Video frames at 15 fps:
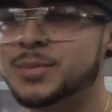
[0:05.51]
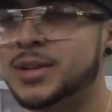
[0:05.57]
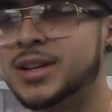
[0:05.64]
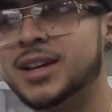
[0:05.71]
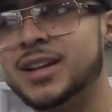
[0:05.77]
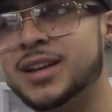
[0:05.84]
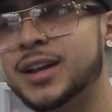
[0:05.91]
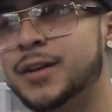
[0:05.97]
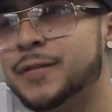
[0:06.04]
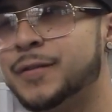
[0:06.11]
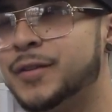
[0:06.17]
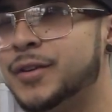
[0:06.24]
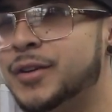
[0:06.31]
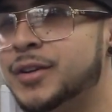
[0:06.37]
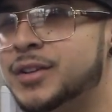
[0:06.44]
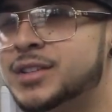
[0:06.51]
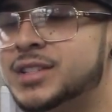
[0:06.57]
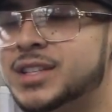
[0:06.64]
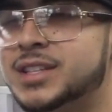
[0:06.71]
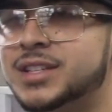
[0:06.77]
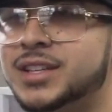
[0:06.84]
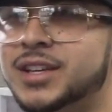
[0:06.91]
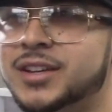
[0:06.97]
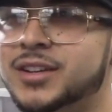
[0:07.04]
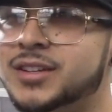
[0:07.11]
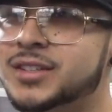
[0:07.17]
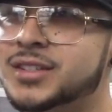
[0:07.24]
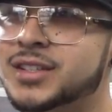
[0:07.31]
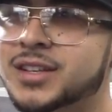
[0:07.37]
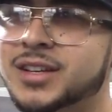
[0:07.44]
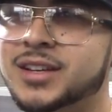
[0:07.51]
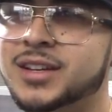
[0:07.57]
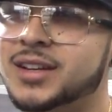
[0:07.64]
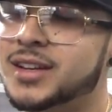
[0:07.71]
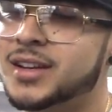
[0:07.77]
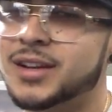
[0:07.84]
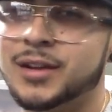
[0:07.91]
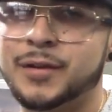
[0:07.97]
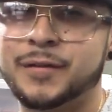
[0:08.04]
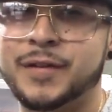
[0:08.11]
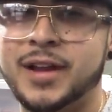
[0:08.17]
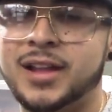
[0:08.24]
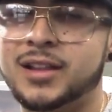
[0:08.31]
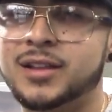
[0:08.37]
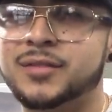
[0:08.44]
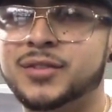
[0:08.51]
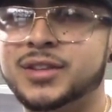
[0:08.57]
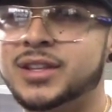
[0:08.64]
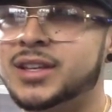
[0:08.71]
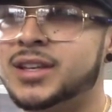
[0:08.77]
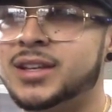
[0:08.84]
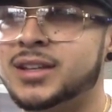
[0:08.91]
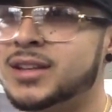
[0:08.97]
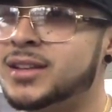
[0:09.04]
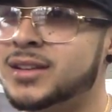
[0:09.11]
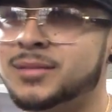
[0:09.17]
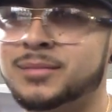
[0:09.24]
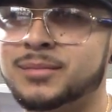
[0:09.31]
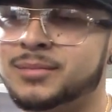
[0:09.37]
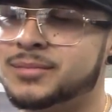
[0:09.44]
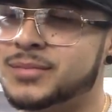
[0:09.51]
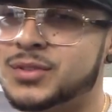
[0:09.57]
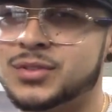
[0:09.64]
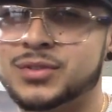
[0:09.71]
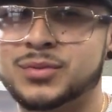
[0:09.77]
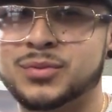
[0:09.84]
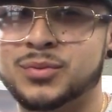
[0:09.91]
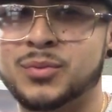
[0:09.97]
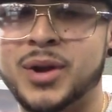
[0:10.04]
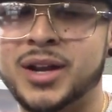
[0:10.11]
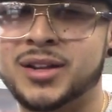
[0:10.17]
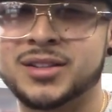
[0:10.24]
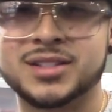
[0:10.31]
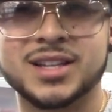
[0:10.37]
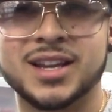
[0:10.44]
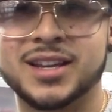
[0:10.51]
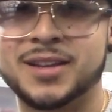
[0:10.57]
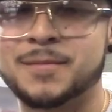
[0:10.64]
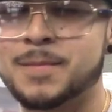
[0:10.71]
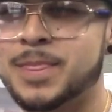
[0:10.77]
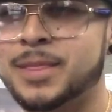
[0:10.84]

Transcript: Been cutting hair for six years. Fell in love with it right on sight.